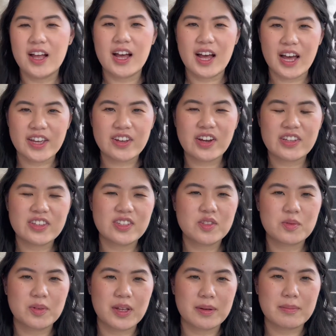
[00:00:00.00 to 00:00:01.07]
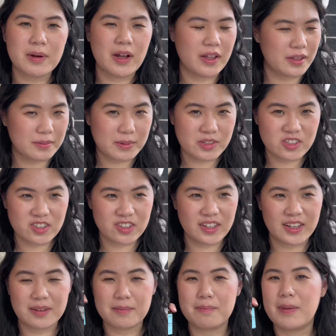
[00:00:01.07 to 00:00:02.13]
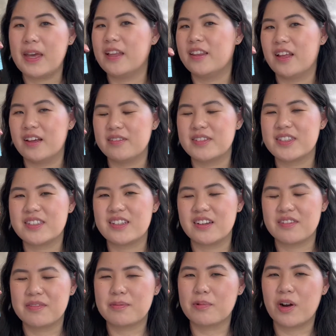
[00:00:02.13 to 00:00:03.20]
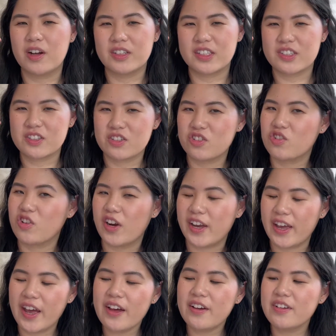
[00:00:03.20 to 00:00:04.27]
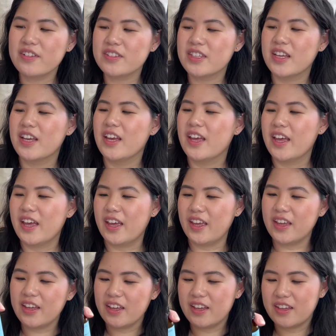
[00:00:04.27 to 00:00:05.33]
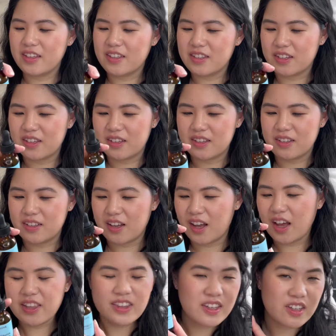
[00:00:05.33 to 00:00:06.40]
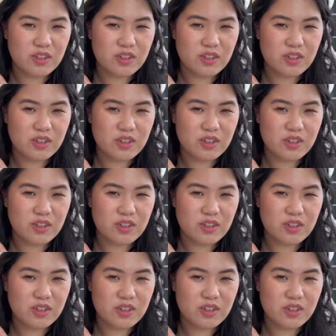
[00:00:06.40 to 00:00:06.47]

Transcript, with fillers: I got this when I bought a bunch of like Maelove stuff products to try out and I think it